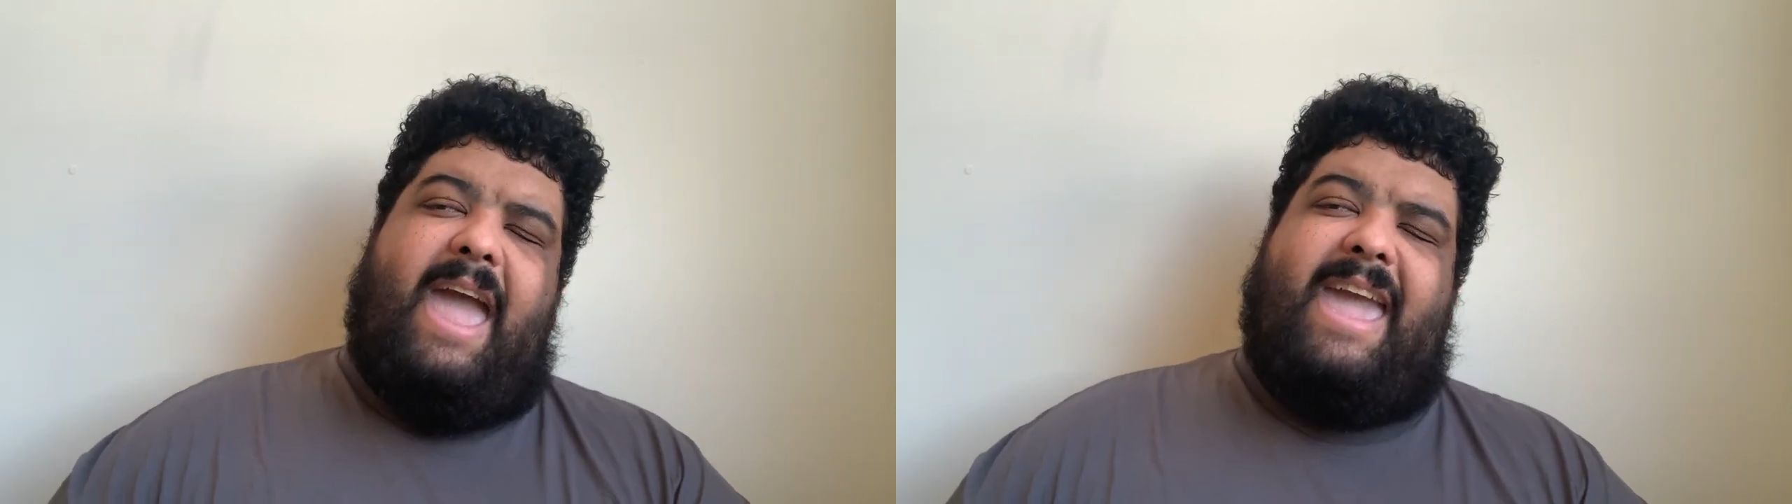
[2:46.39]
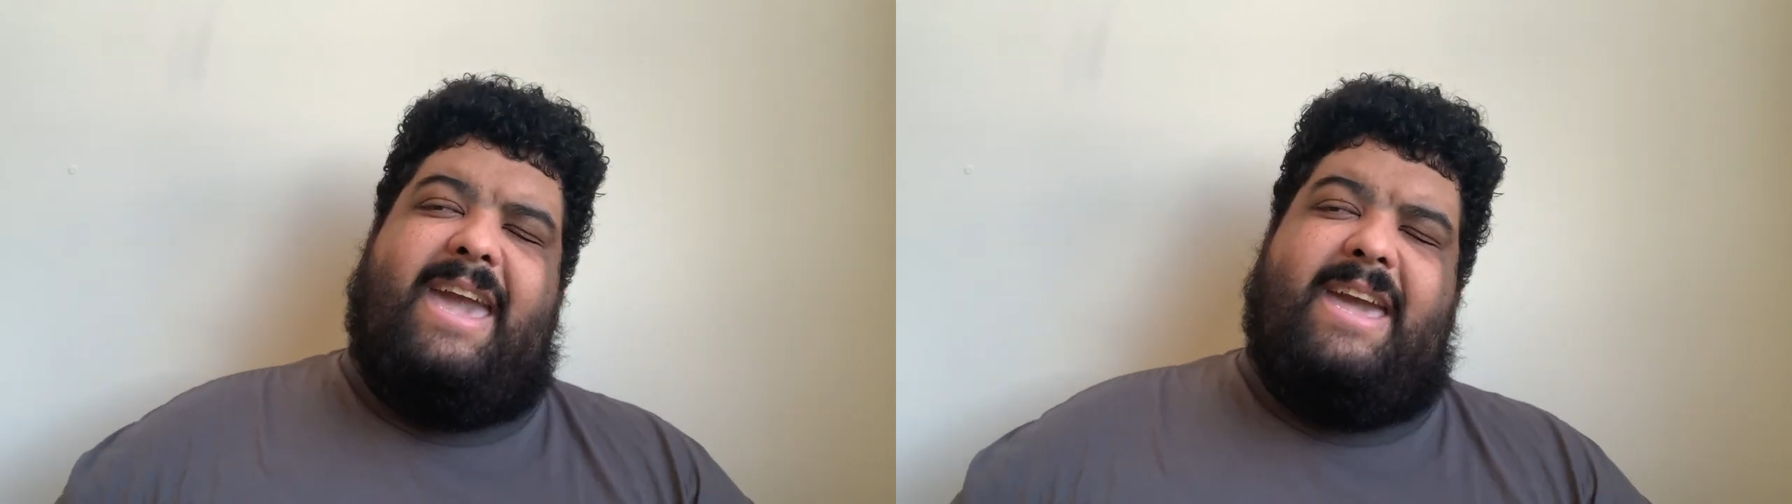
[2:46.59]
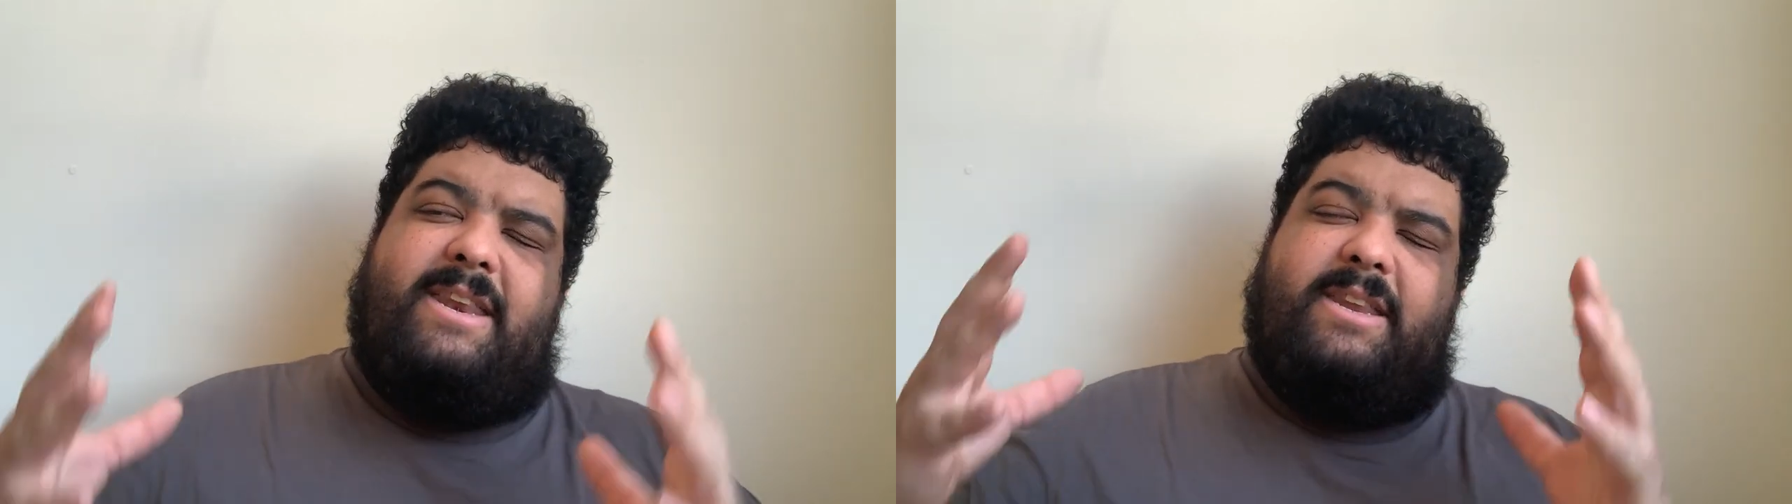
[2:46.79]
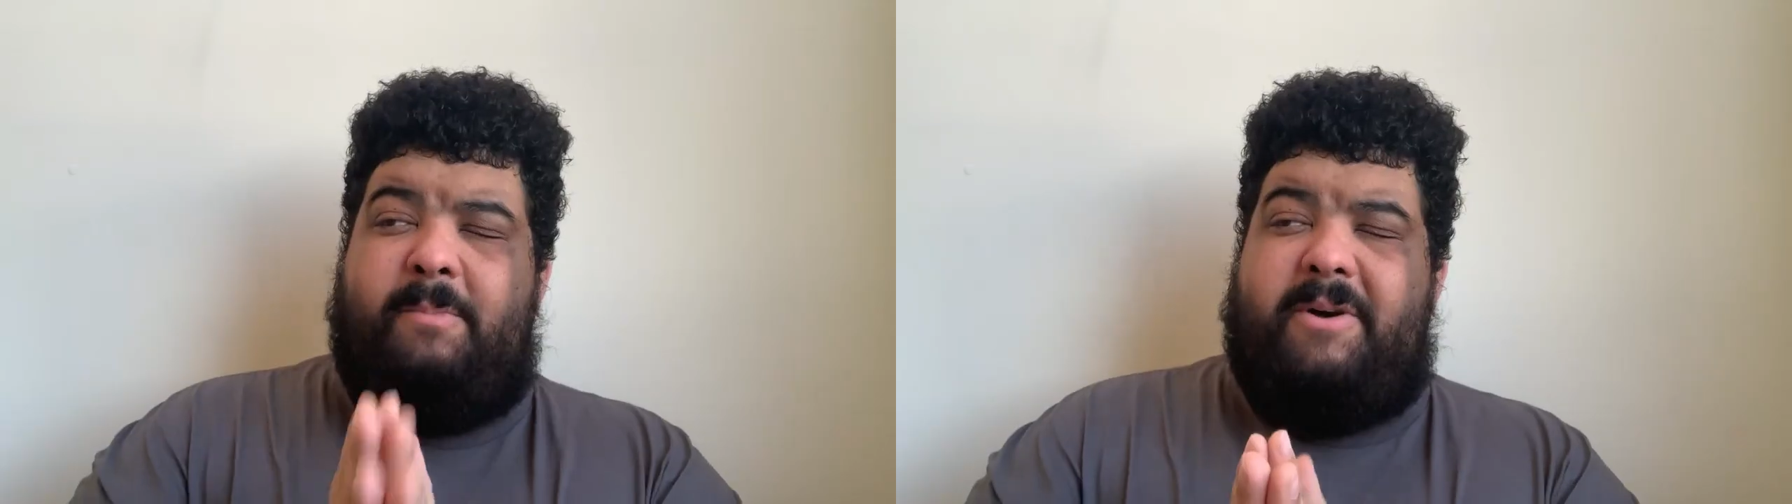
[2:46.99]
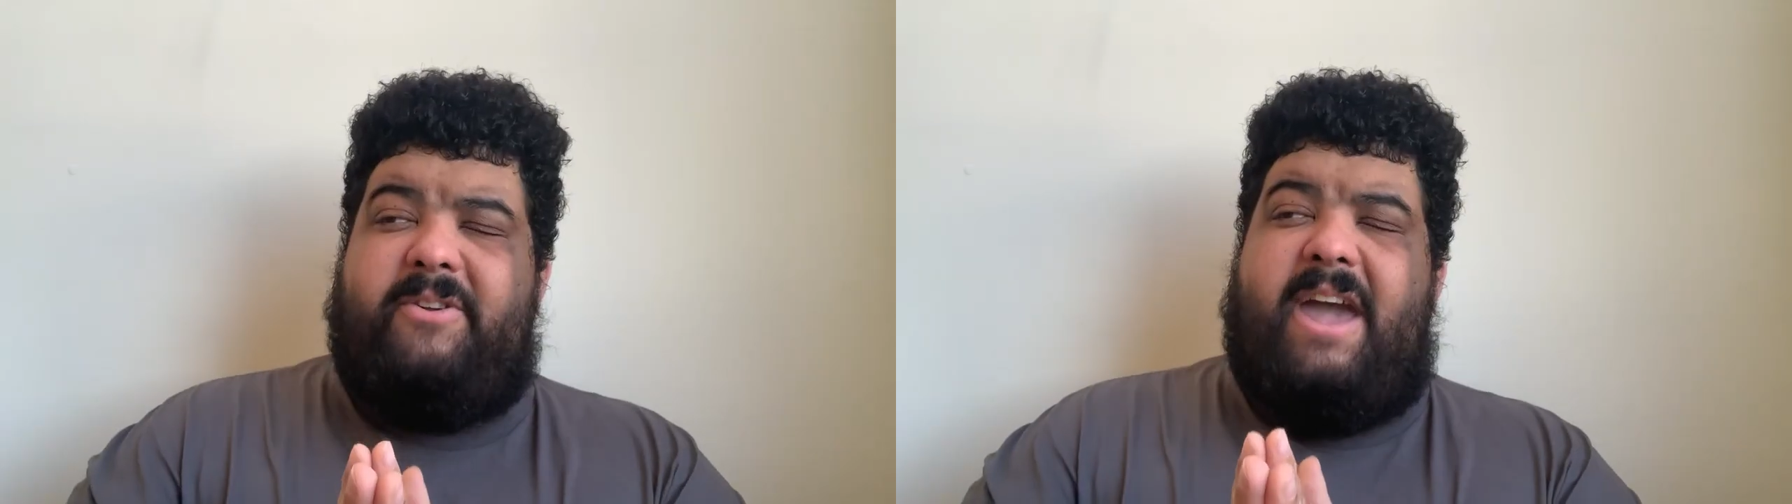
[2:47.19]
And
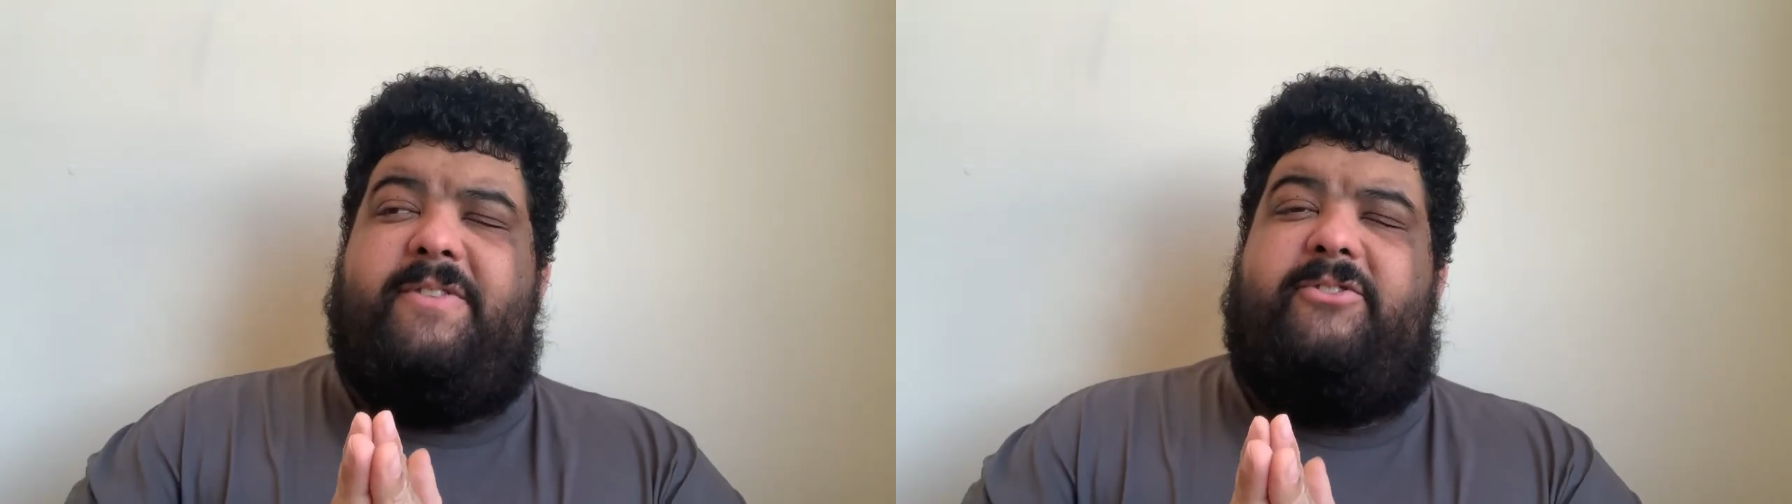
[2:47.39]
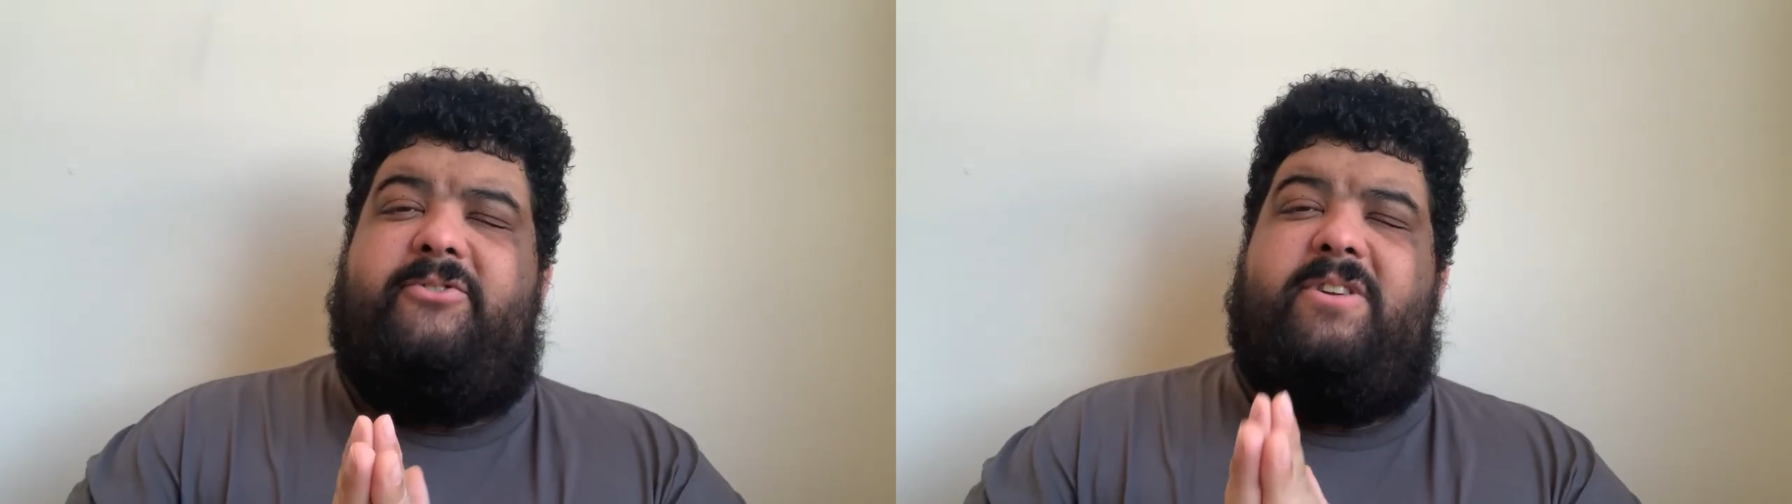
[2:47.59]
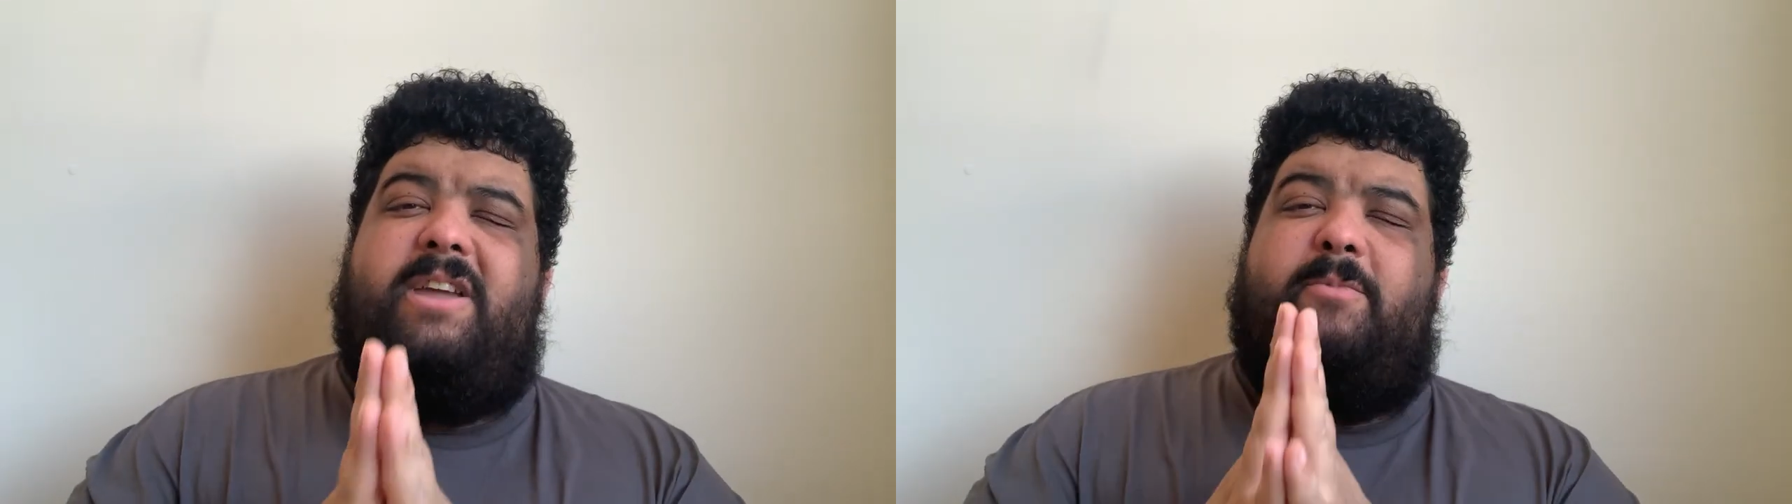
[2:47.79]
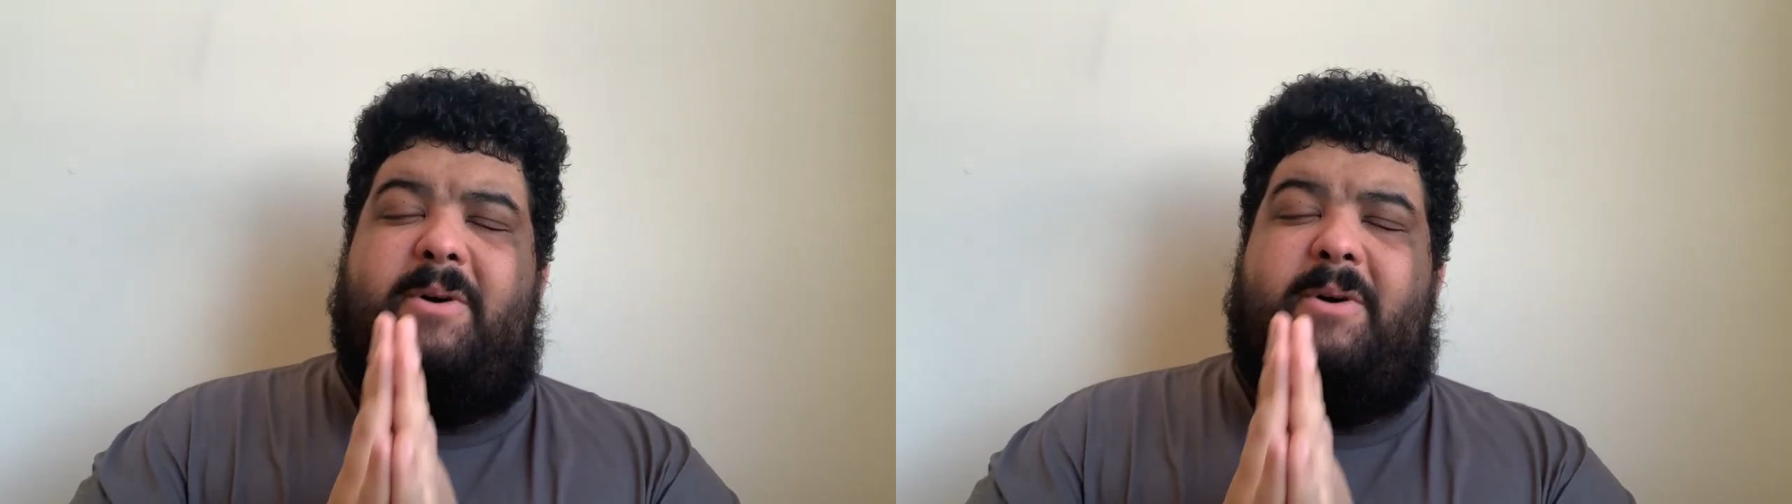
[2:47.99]
her mother had this dream,